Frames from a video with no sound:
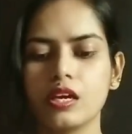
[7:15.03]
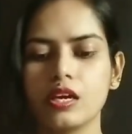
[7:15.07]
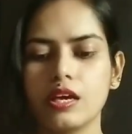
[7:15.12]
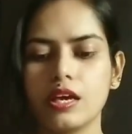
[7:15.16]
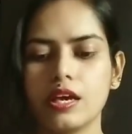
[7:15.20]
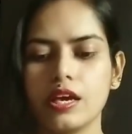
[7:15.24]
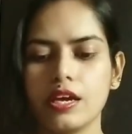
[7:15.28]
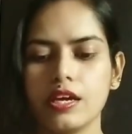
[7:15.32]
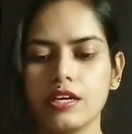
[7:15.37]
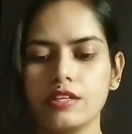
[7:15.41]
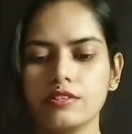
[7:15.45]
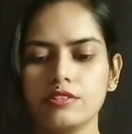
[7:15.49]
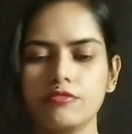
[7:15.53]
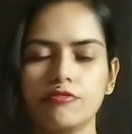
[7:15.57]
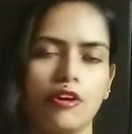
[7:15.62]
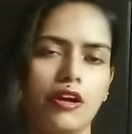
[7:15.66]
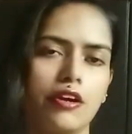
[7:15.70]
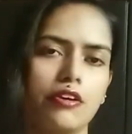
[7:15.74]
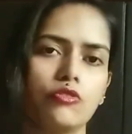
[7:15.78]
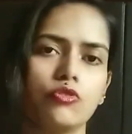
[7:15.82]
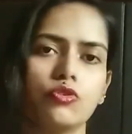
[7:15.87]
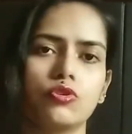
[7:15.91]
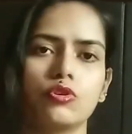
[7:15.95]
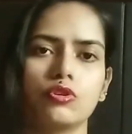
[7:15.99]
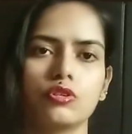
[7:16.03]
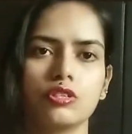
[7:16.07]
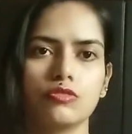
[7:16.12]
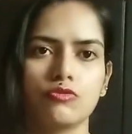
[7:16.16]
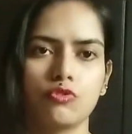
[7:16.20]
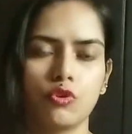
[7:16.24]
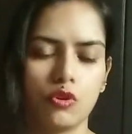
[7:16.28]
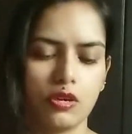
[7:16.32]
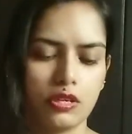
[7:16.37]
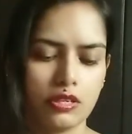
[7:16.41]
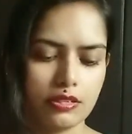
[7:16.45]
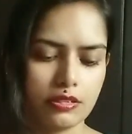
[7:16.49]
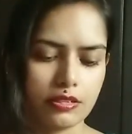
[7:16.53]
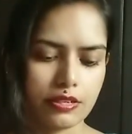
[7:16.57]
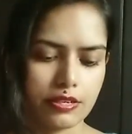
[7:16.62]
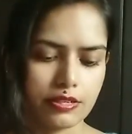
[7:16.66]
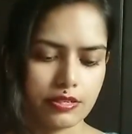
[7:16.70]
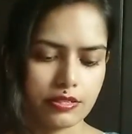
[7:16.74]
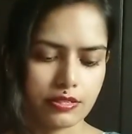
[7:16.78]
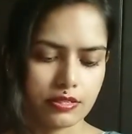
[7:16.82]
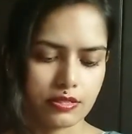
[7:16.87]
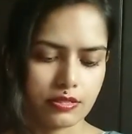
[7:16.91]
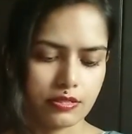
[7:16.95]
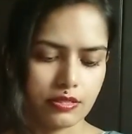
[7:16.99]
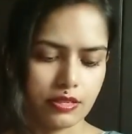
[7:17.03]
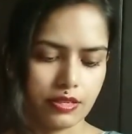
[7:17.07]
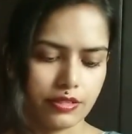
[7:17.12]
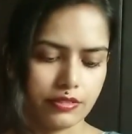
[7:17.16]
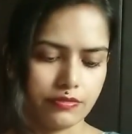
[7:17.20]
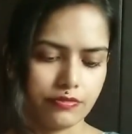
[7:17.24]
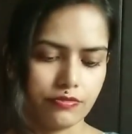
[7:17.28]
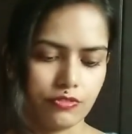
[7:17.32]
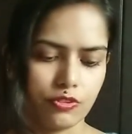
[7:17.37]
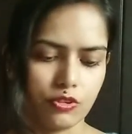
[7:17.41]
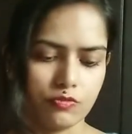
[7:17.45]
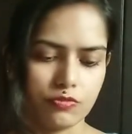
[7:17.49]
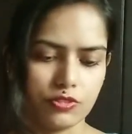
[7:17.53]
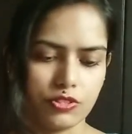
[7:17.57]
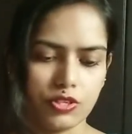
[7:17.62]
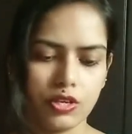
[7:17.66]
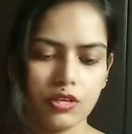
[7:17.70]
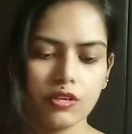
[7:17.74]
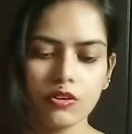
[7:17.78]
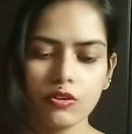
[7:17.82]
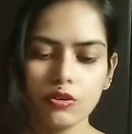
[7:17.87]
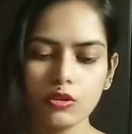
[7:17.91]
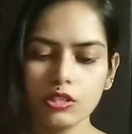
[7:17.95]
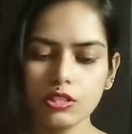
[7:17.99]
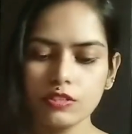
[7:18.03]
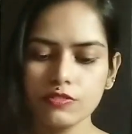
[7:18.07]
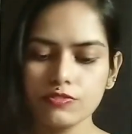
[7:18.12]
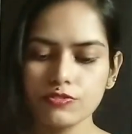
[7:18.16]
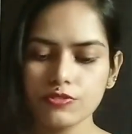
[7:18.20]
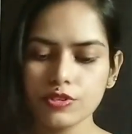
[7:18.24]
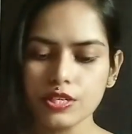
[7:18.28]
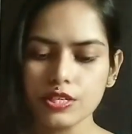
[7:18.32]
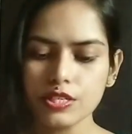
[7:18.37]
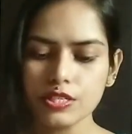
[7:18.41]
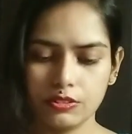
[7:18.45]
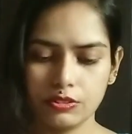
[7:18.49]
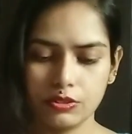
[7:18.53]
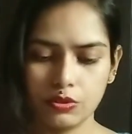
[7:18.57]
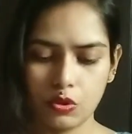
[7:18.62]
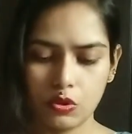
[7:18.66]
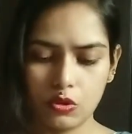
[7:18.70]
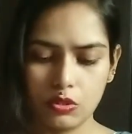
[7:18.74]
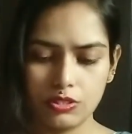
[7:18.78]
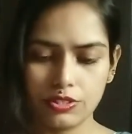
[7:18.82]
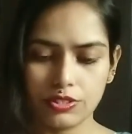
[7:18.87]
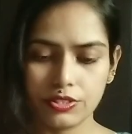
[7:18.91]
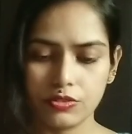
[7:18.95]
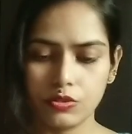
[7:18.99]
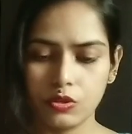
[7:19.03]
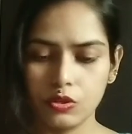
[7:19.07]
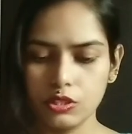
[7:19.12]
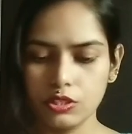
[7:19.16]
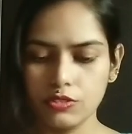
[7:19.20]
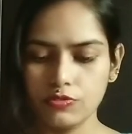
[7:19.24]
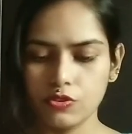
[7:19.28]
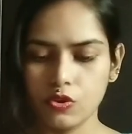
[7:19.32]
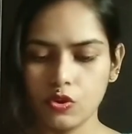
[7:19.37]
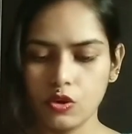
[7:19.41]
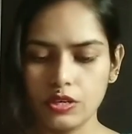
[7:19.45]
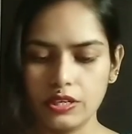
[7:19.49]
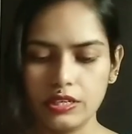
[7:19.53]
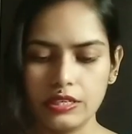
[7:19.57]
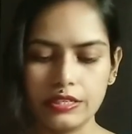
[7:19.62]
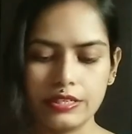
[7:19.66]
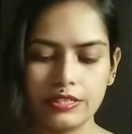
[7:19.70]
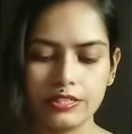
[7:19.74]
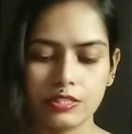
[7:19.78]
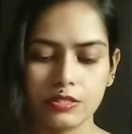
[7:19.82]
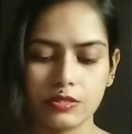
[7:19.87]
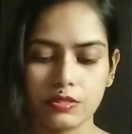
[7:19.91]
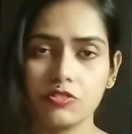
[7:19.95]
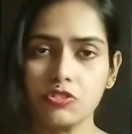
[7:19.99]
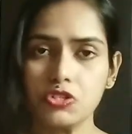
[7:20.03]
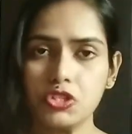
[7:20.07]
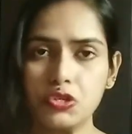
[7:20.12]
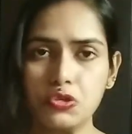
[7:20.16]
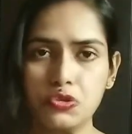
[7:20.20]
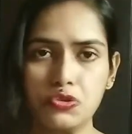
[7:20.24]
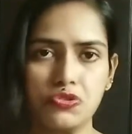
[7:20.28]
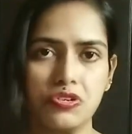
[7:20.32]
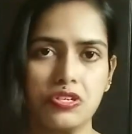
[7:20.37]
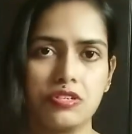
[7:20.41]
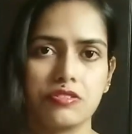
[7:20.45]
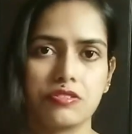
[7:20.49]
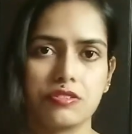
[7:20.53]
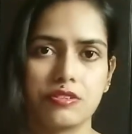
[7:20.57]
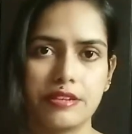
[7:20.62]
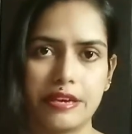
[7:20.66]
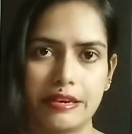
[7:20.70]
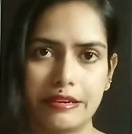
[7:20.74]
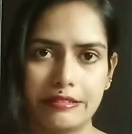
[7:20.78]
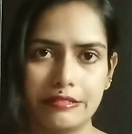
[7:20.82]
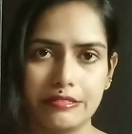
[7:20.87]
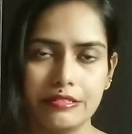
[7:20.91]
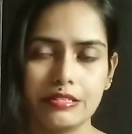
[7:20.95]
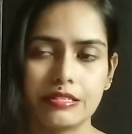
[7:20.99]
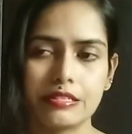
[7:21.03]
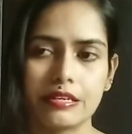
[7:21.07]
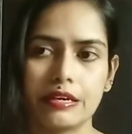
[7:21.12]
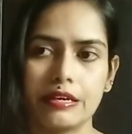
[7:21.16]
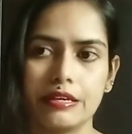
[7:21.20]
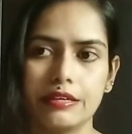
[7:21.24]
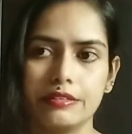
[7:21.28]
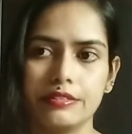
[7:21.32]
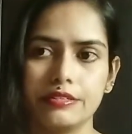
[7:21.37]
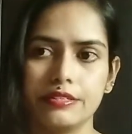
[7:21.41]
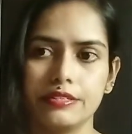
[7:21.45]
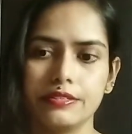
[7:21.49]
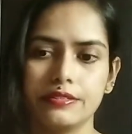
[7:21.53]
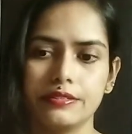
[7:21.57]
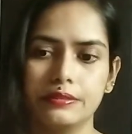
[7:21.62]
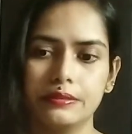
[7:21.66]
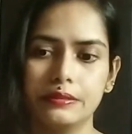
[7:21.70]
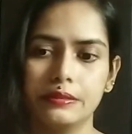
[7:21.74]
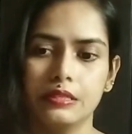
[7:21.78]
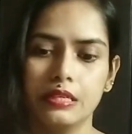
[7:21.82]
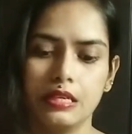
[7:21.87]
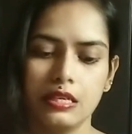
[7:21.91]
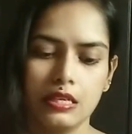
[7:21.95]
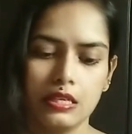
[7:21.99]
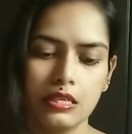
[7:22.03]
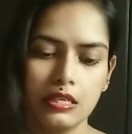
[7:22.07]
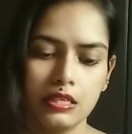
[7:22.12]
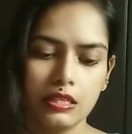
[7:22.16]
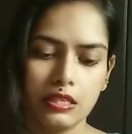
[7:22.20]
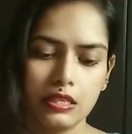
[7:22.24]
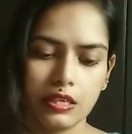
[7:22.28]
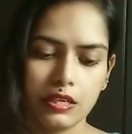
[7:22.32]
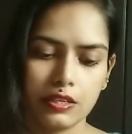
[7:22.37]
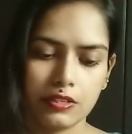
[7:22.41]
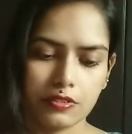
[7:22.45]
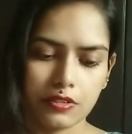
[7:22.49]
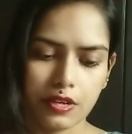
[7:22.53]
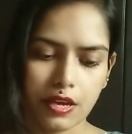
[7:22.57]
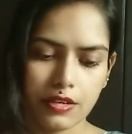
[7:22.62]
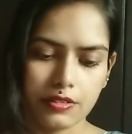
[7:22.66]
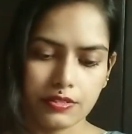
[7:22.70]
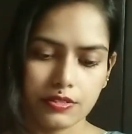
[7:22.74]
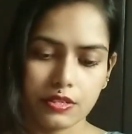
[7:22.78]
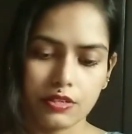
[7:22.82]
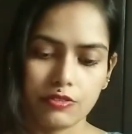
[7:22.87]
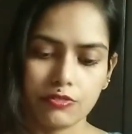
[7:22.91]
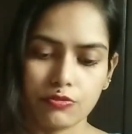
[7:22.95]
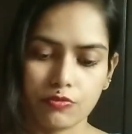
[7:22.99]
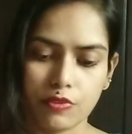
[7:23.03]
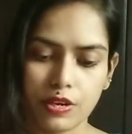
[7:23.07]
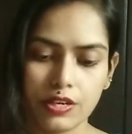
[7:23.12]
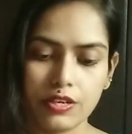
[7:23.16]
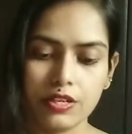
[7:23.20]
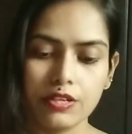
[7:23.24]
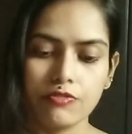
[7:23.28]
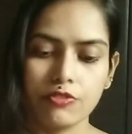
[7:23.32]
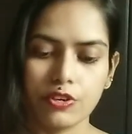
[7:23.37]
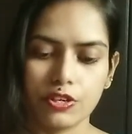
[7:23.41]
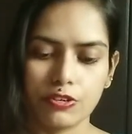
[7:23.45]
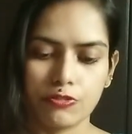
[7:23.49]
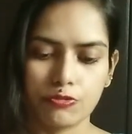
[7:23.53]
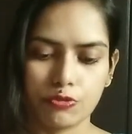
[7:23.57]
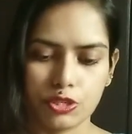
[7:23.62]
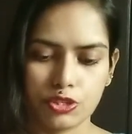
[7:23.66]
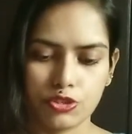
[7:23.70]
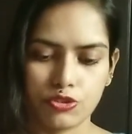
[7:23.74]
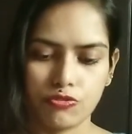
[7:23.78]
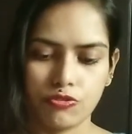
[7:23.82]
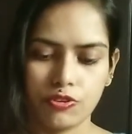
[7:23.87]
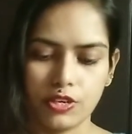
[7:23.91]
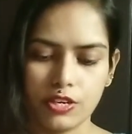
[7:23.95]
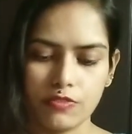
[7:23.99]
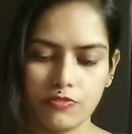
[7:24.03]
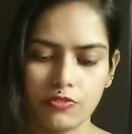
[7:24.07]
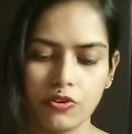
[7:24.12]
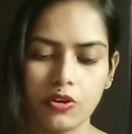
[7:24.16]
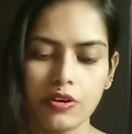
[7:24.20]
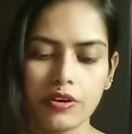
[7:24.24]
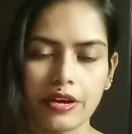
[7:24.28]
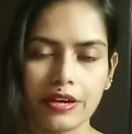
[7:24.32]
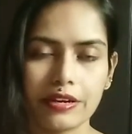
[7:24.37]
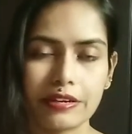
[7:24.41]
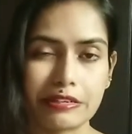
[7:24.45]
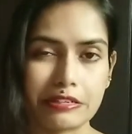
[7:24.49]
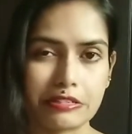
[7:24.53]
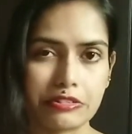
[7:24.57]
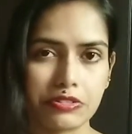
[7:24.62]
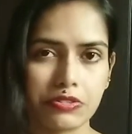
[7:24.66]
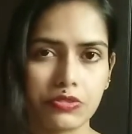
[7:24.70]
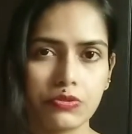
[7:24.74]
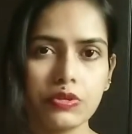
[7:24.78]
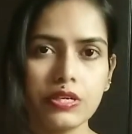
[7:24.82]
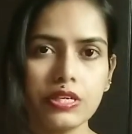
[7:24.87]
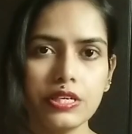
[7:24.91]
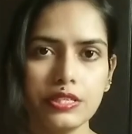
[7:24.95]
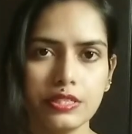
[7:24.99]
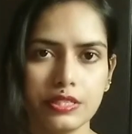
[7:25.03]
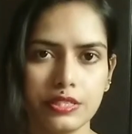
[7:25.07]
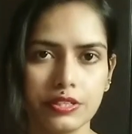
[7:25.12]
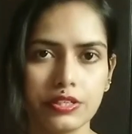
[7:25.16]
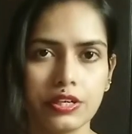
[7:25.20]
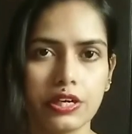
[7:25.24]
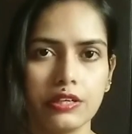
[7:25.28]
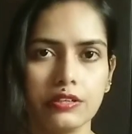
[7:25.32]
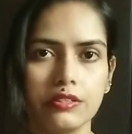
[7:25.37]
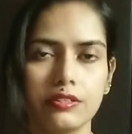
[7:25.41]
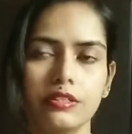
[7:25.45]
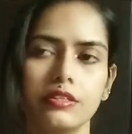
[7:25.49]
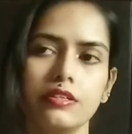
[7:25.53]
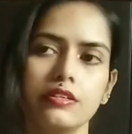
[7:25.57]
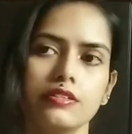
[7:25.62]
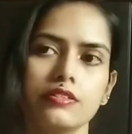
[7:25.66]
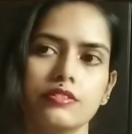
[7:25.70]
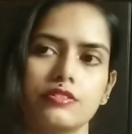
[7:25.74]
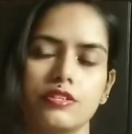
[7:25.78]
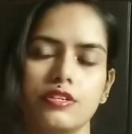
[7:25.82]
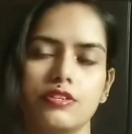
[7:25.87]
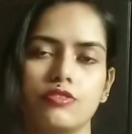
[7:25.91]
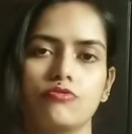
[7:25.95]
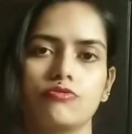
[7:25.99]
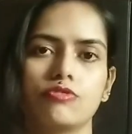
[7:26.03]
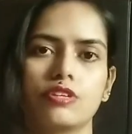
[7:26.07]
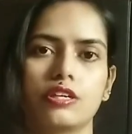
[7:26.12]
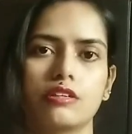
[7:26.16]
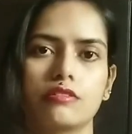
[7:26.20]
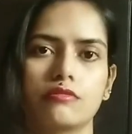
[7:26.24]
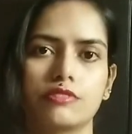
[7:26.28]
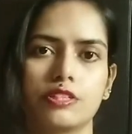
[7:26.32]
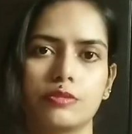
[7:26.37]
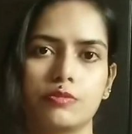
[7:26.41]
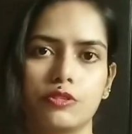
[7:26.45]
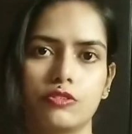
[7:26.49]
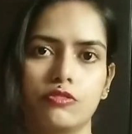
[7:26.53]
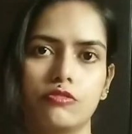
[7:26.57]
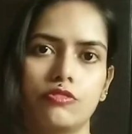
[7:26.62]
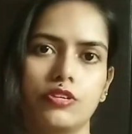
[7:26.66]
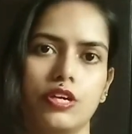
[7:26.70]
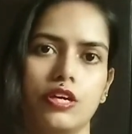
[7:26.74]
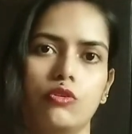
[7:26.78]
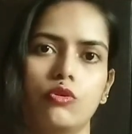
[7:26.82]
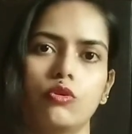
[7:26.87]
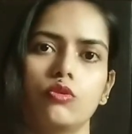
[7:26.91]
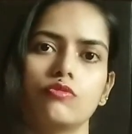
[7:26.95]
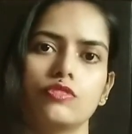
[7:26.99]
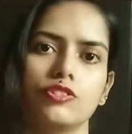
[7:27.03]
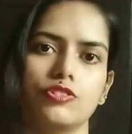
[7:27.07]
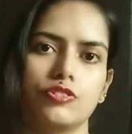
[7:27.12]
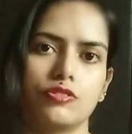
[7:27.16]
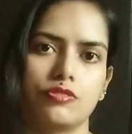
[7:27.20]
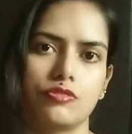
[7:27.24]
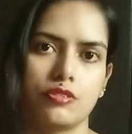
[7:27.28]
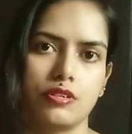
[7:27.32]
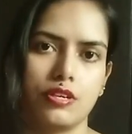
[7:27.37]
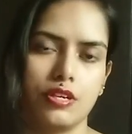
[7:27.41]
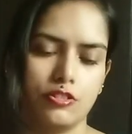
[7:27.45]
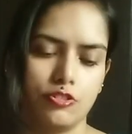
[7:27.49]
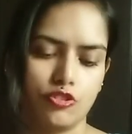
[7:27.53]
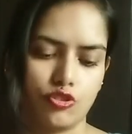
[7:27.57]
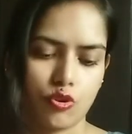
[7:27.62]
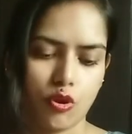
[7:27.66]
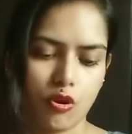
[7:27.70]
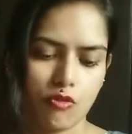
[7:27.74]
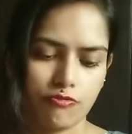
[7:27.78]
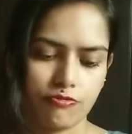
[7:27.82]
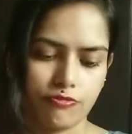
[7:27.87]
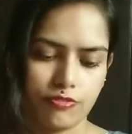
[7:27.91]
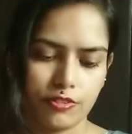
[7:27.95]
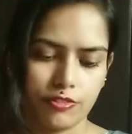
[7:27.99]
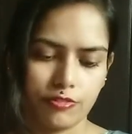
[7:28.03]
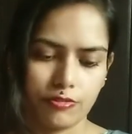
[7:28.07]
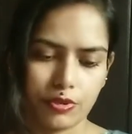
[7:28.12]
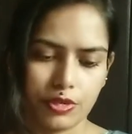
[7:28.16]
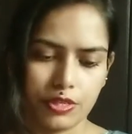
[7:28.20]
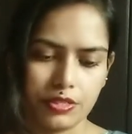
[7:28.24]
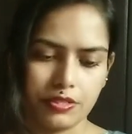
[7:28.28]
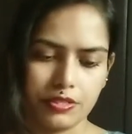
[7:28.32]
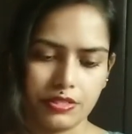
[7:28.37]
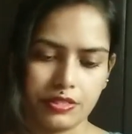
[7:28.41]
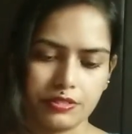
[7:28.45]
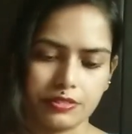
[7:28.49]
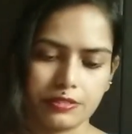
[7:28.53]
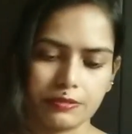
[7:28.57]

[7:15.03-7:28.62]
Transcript: and the regular olive oil is like from the younger olive trees. The older olive oil is nutrient dense, and it has a very rich flavor, and it is green in color instead of that typical yellow with just a hint of green in it.